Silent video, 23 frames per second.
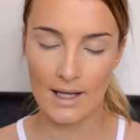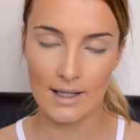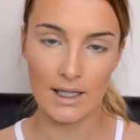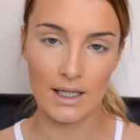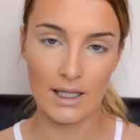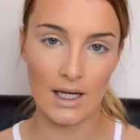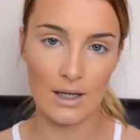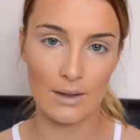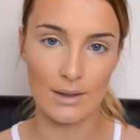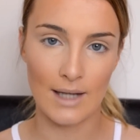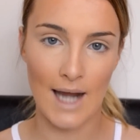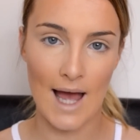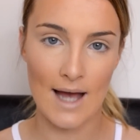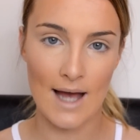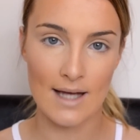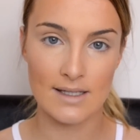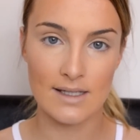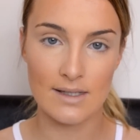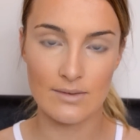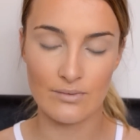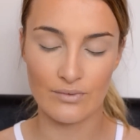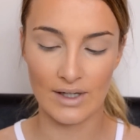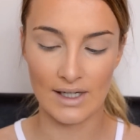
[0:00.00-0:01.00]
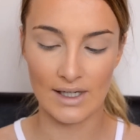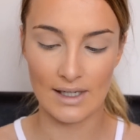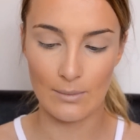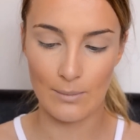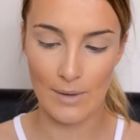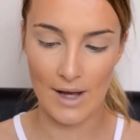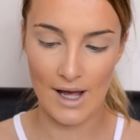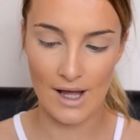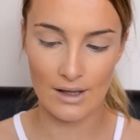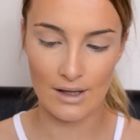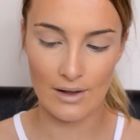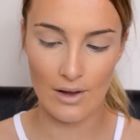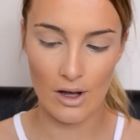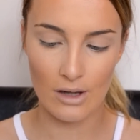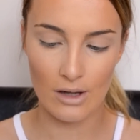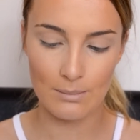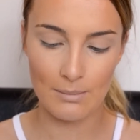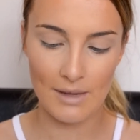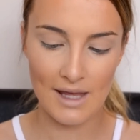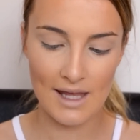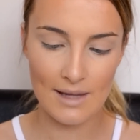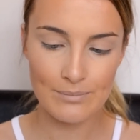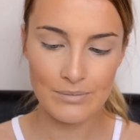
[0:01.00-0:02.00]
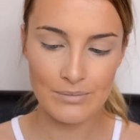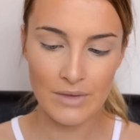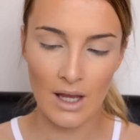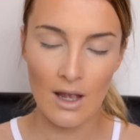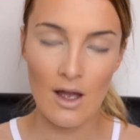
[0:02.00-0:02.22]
you know, lasts really well on me.